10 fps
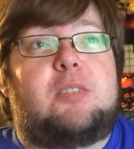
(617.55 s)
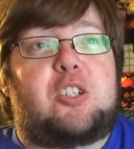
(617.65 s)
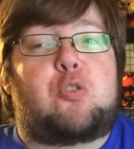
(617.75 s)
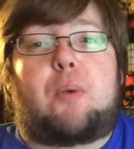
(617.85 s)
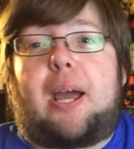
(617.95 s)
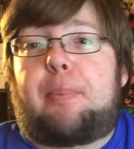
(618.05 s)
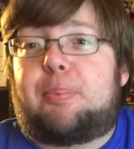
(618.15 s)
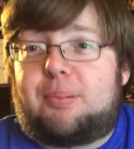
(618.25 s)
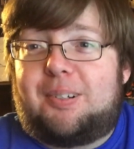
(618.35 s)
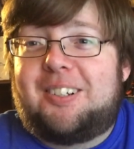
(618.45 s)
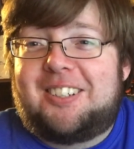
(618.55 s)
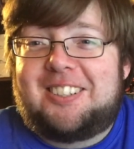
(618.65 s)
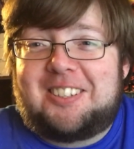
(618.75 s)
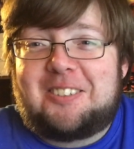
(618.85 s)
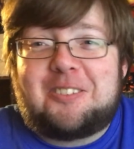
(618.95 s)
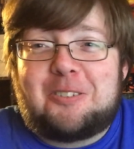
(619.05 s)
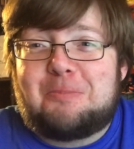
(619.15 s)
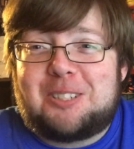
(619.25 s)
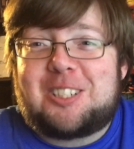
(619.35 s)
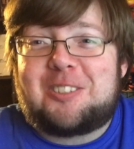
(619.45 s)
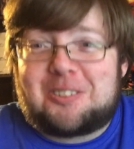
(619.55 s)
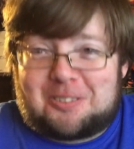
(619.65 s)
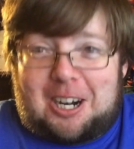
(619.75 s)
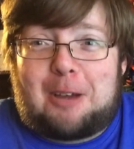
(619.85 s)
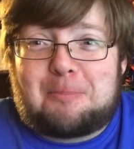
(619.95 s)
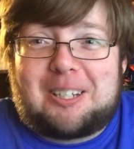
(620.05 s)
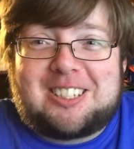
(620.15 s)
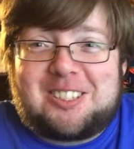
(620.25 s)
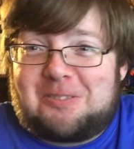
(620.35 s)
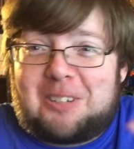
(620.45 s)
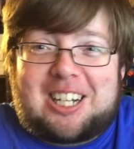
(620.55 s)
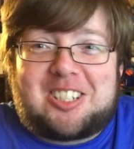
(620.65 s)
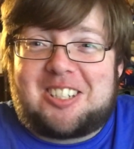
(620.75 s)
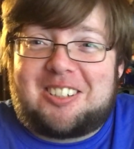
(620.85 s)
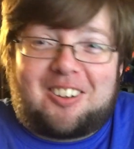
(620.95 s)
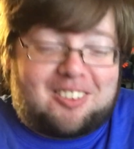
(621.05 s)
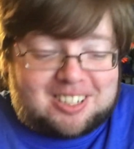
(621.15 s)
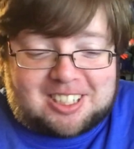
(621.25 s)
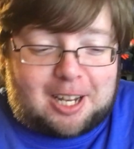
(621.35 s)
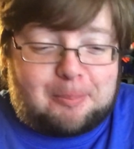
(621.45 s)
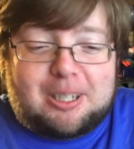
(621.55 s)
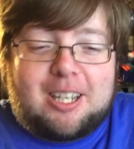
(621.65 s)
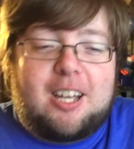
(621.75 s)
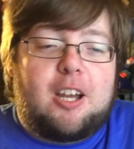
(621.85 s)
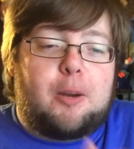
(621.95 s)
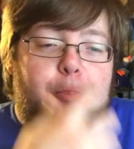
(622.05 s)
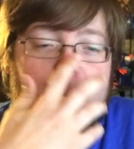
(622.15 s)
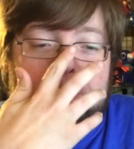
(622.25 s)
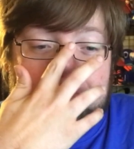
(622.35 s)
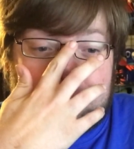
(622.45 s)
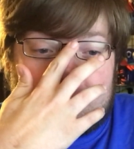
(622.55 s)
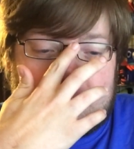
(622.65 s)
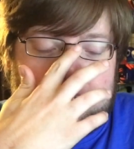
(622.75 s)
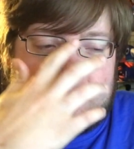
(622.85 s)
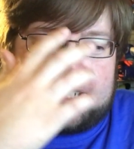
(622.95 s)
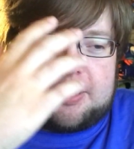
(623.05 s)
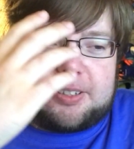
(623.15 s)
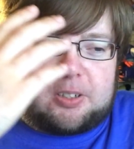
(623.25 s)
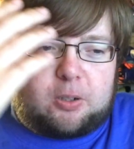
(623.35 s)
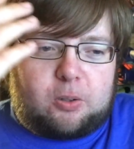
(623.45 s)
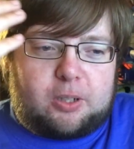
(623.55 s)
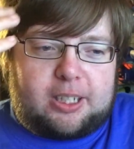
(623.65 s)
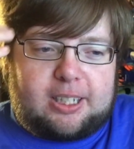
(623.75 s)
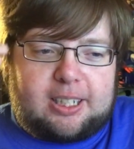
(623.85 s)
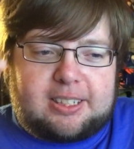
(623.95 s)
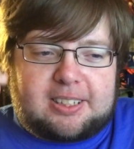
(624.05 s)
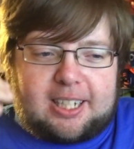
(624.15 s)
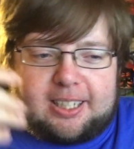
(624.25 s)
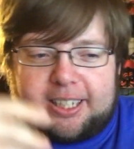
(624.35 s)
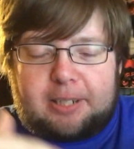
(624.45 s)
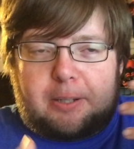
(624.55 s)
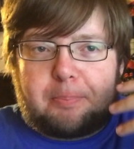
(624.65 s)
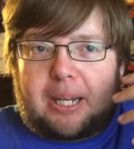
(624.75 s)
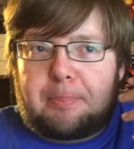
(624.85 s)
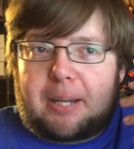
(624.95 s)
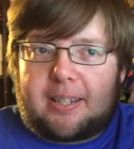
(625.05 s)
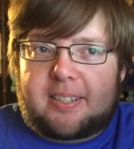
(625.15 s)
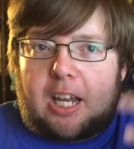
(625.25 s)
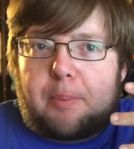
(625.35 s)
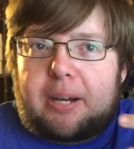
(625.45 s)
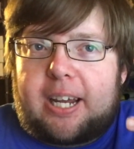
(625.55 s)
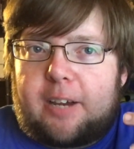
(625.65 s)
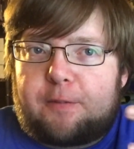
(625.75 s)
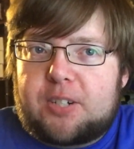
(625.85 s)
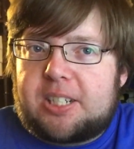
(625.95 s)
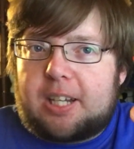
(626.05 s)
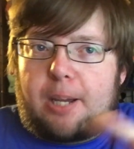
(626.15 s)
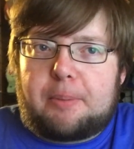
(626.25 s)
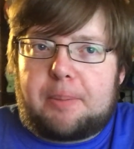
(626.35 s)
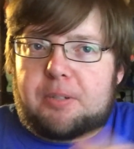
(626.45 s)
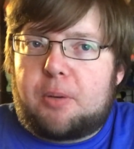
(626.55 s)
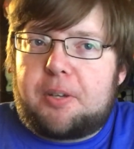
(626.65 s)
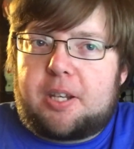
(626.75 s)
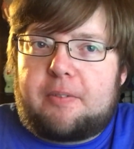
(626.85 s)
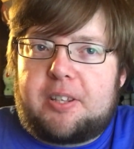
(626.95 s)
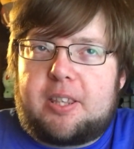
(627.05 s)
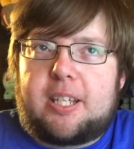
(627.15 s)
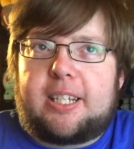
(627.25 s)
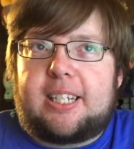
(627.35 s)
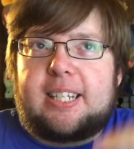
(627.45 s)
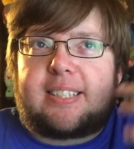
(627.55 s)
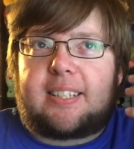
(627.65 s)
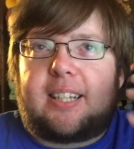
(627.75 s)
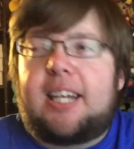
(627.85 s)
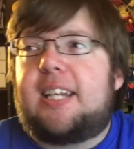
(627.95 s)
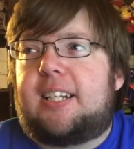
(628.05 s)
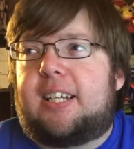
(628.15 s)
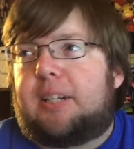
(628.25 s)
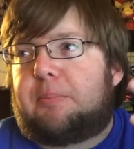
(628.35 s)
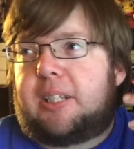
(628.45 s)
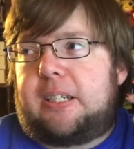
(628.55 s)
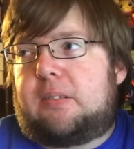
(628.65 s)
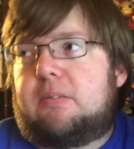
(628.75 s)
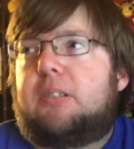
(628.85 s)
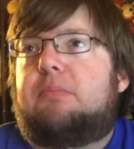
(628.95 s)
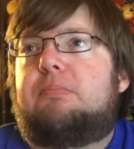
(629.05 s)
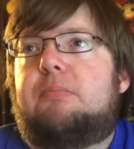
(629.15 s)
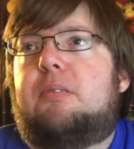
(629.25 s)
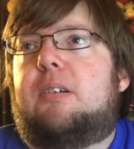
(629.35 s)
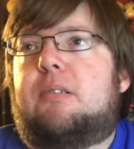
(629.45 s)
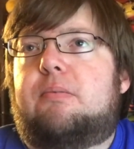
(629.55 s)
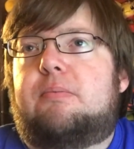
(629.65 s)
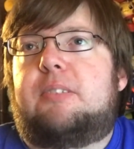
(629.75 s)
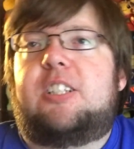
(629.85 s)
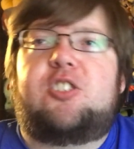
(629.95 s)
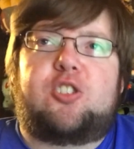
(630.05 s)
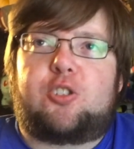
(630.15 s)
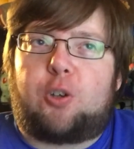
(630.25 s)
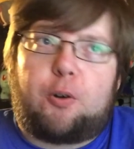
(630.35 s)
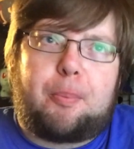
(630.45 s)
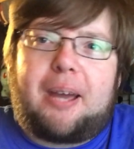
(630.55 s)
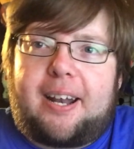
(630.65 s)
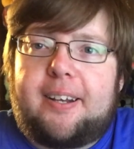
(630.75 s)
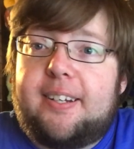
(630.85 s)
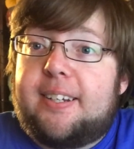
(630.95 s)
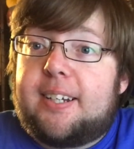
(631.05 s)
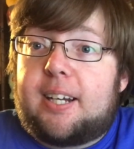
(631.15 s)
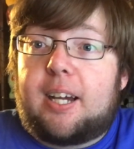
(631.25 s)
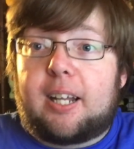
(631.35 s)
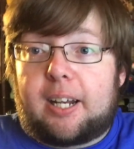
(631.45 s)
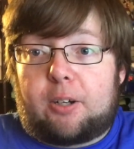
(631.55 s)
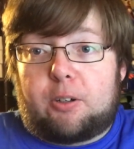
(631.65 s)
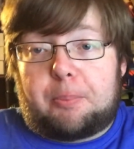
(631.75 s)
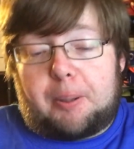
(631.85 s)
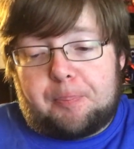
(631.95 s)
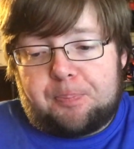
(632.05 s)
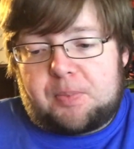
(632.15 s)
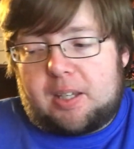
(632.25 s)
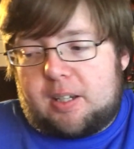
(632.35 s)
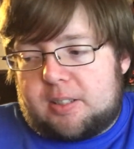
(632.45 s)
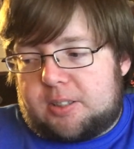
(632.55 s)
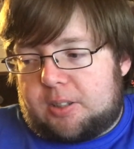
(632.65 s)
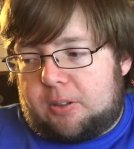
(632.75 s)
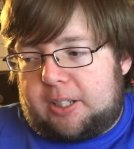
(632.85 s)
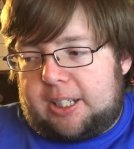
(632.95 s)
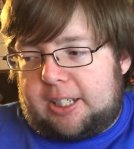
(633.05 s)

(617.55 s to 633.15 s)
a trap. YouTube is a trap. I just watch it all the time. But so it's kind of like, and by the time I have free time and I'm done with everything, it's late, and I'm like, well, let's just go to bed, and I go to bed. So